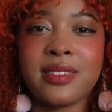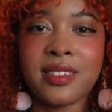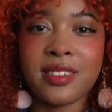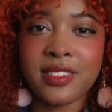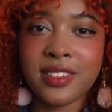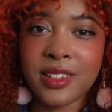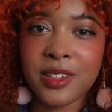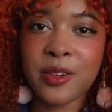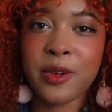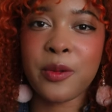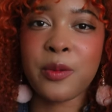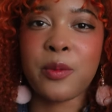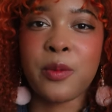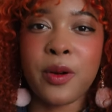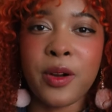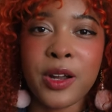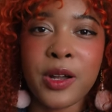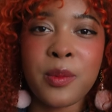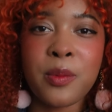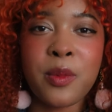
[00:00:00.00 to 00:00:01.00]
see your
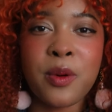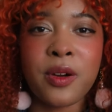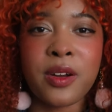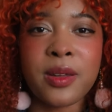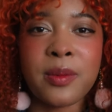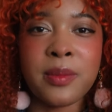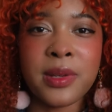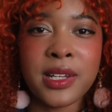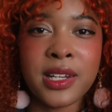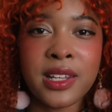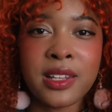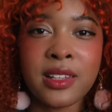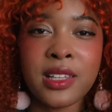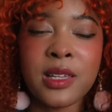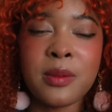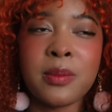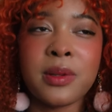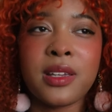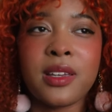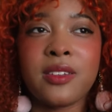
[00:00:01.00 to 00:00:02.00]
work more
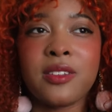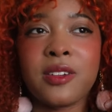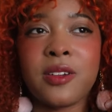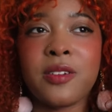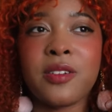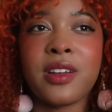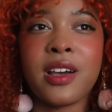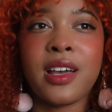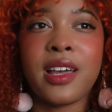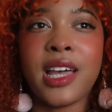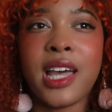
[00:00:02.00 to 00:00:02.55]
immediately because you're not